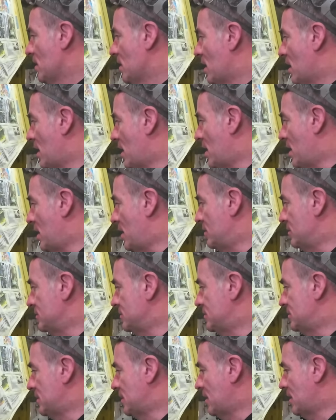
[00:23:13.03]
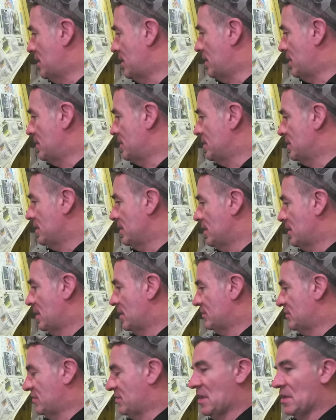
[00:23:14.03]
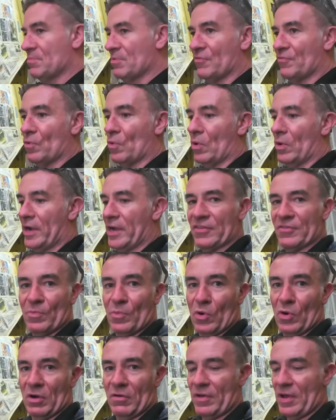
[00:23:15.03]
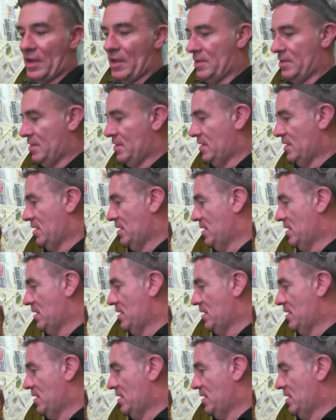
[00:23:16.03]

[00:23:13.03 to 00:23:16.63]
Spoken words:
And as I said before, it's more of a